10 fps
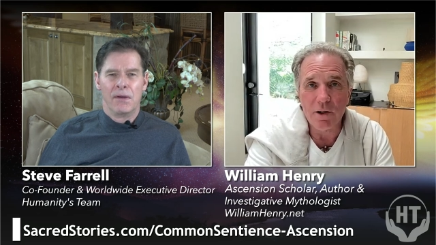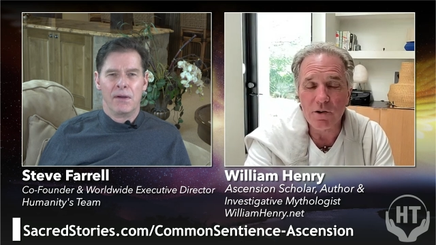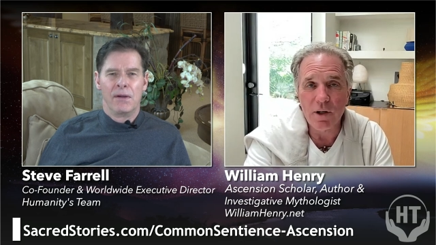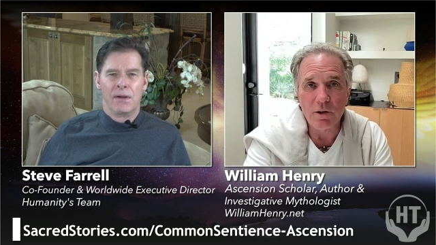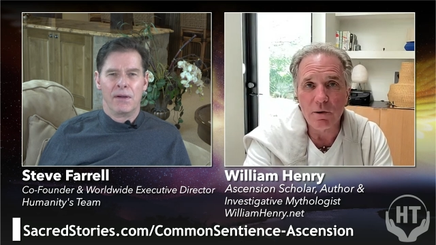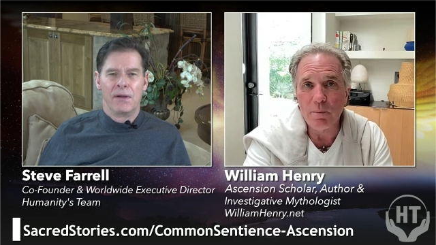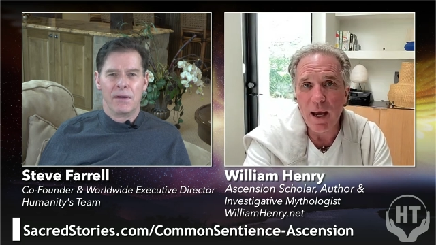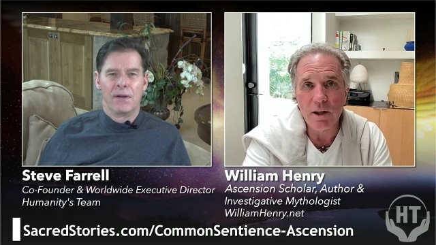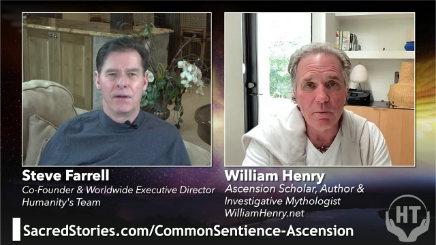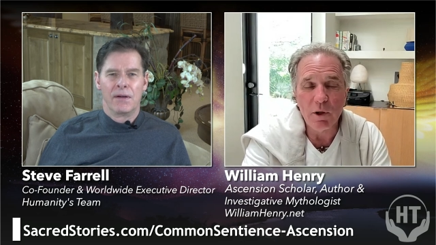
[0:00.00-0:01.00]
Speaker 1: ascension
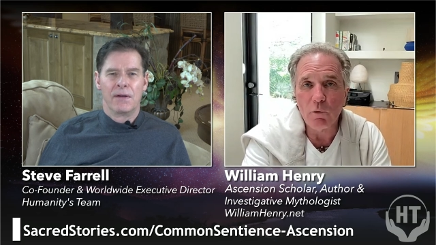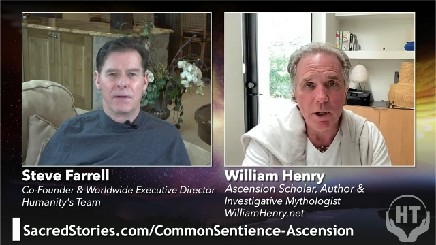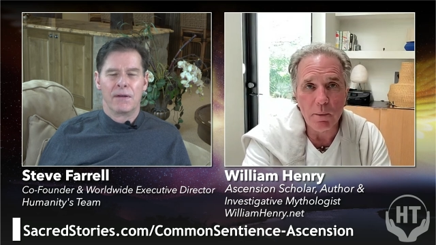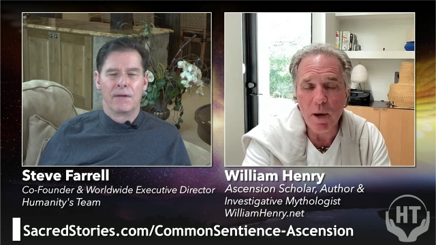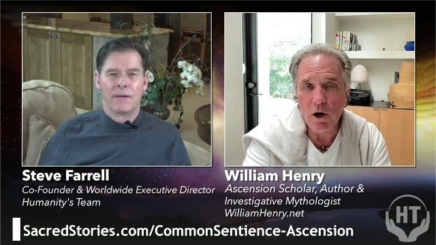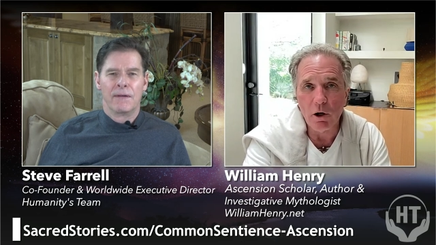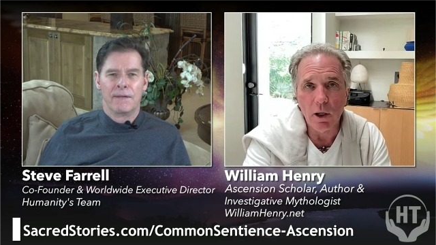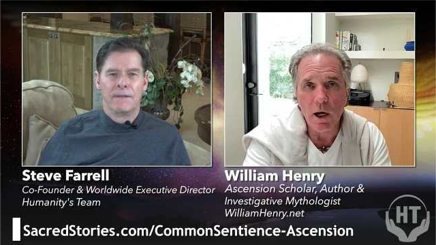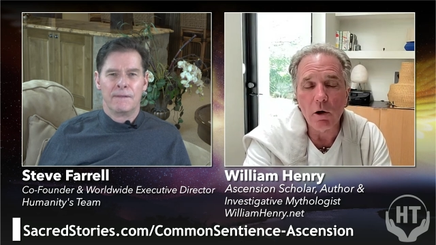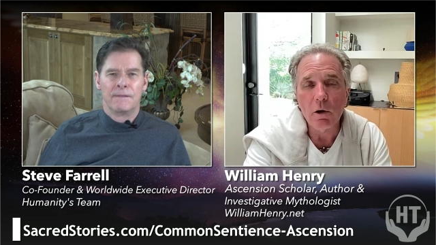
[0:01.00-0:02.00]
path have been running
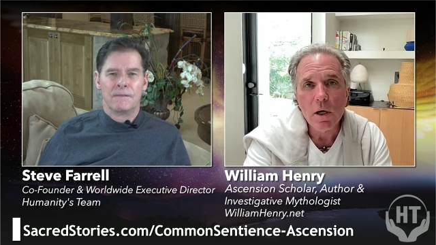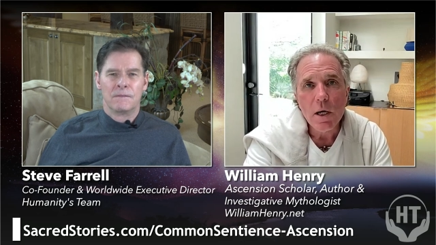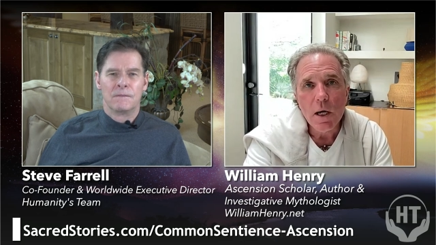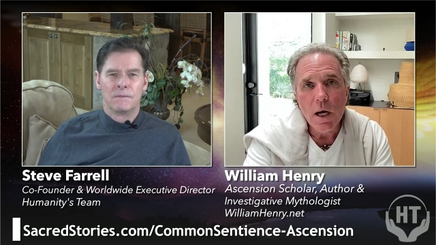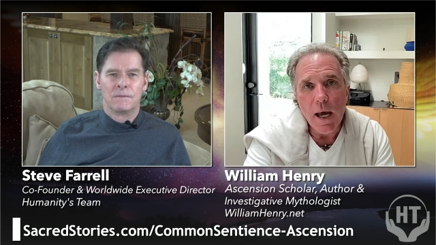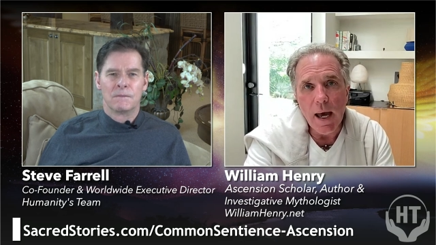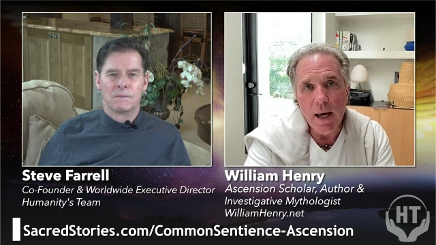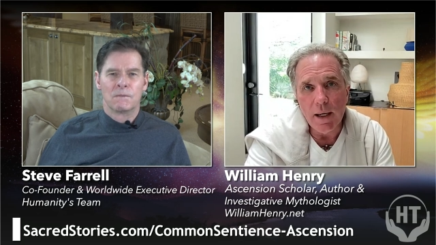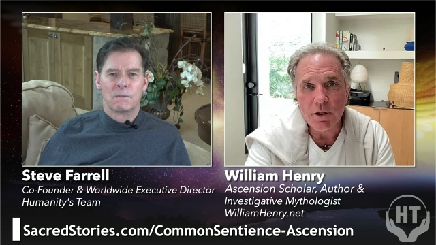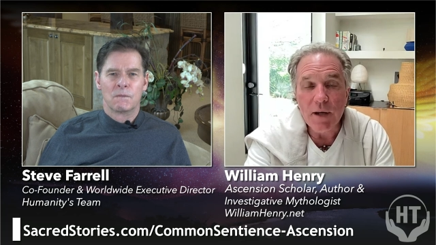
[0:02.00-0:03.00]
parallel. And
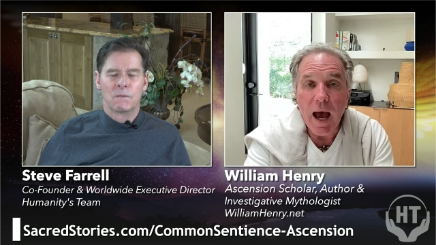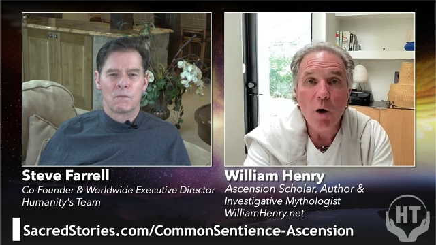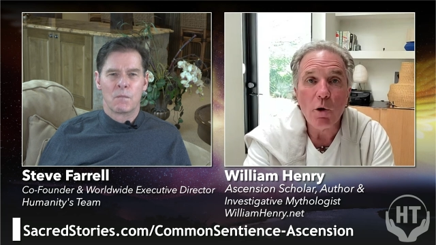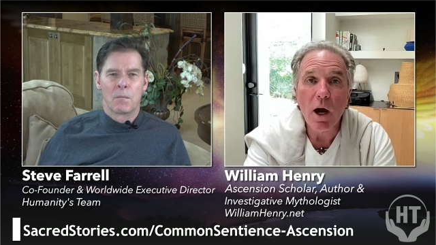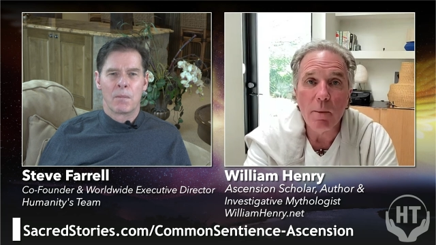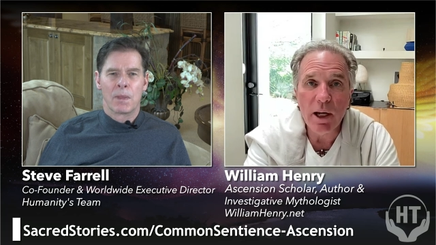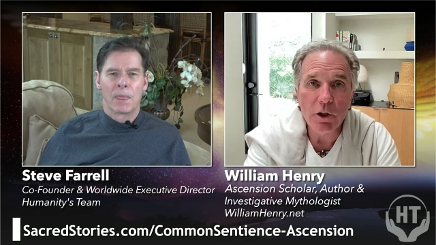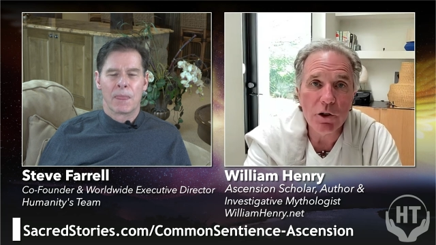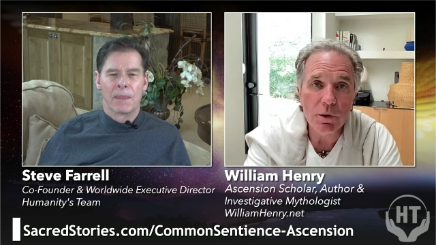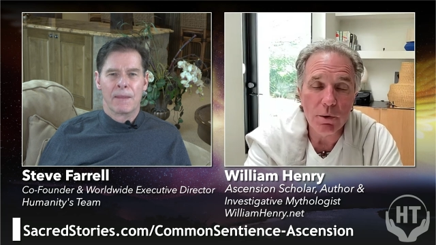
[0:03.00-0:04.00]
it's now coming
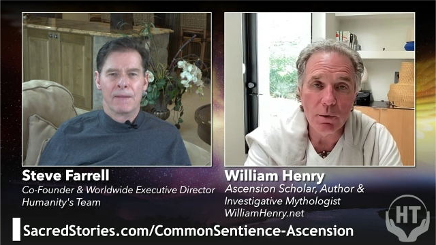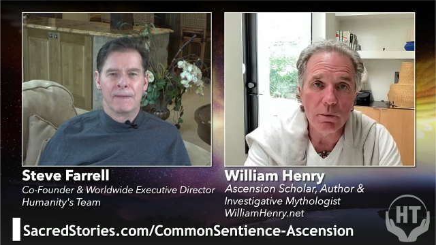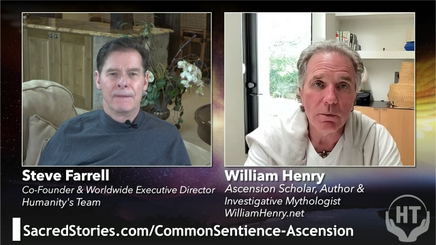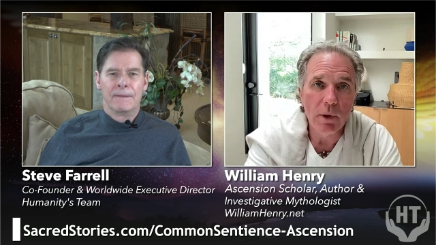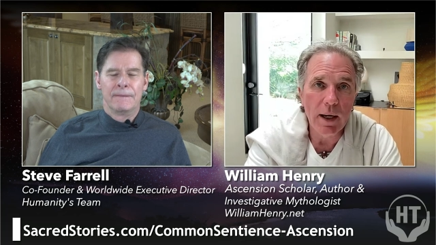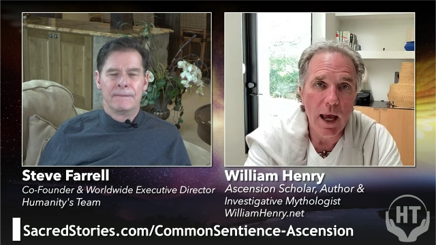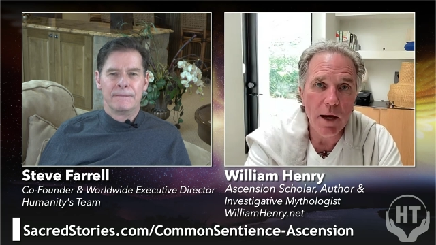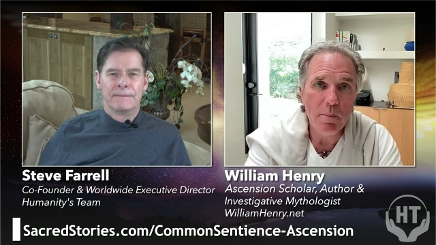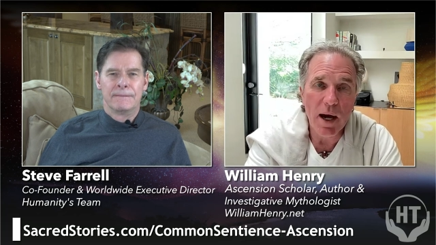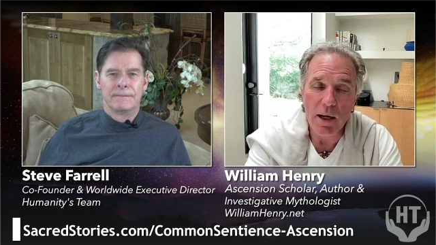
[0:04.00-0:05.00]
to an
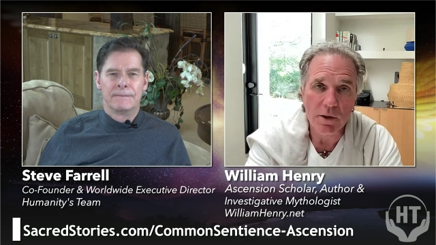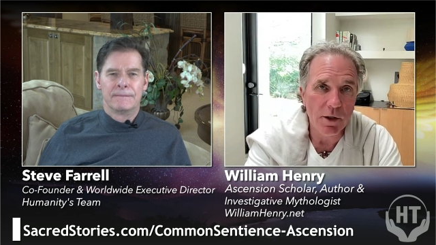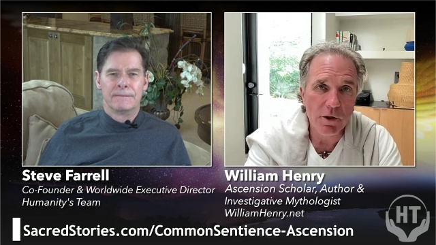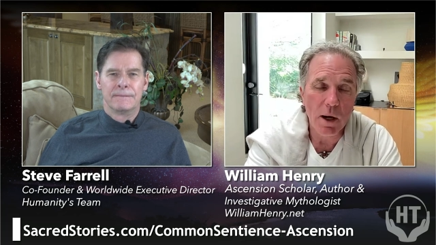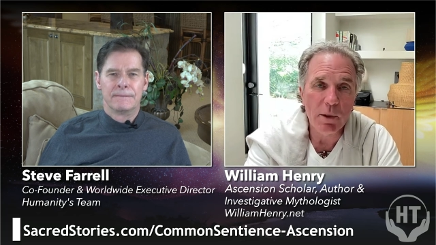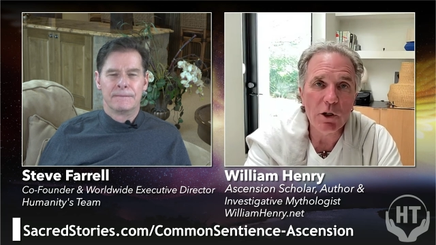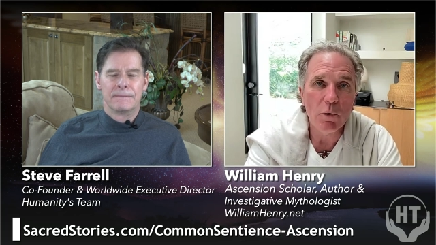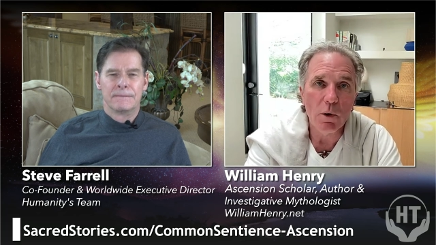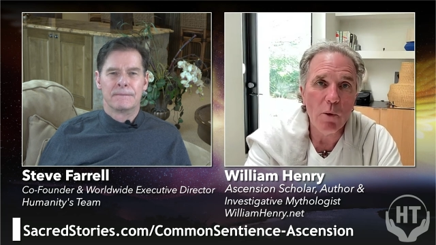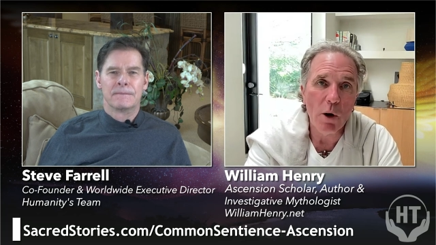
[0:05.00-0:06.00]
apex. It's coming to
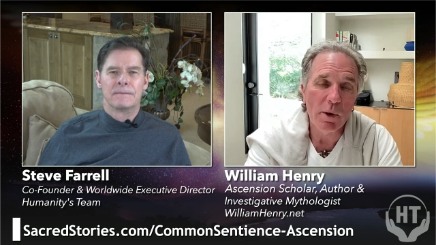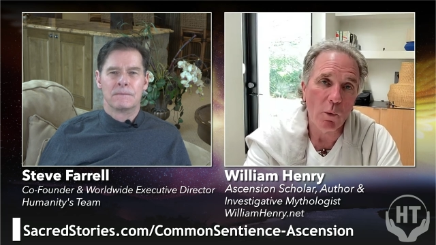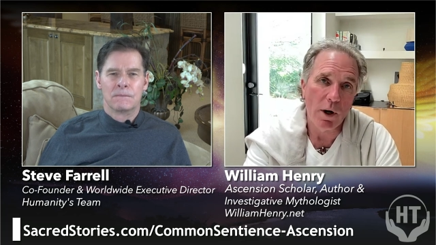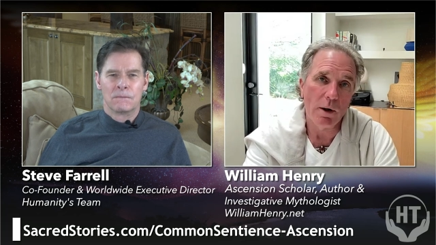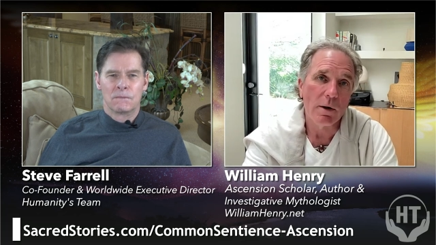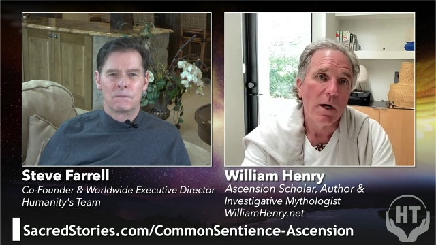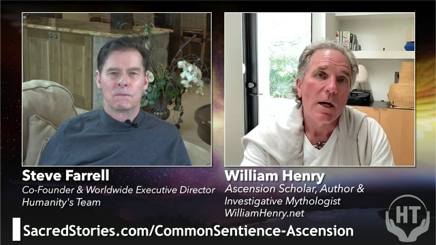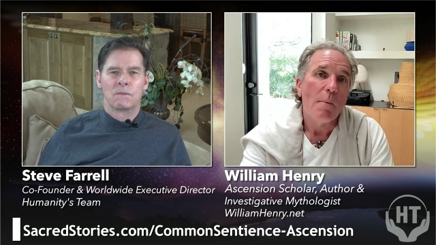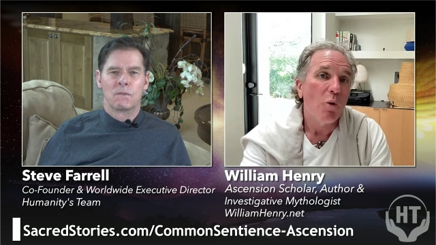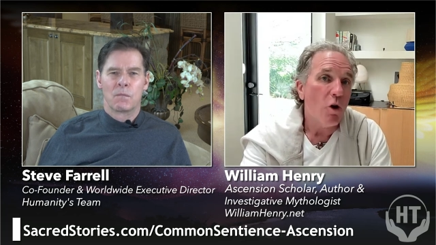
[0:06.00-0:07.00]
a moment where
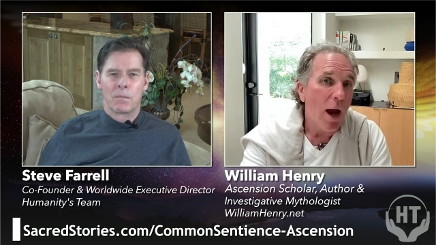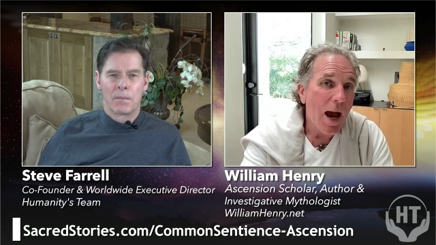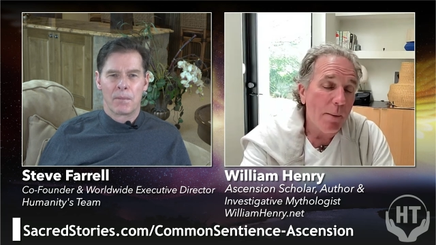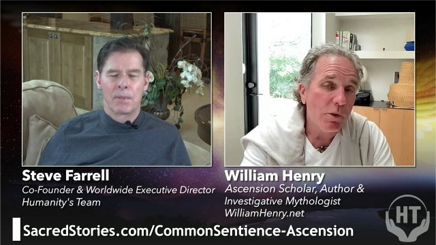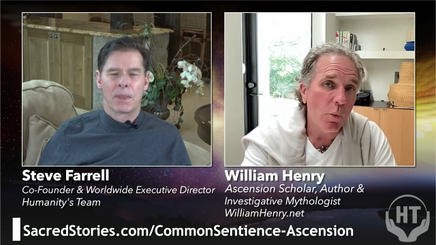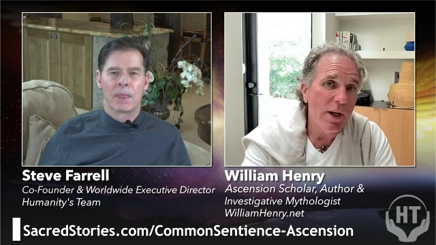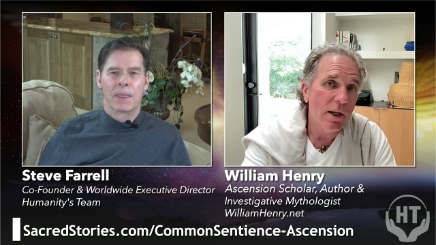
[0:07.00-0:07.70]
perhaps we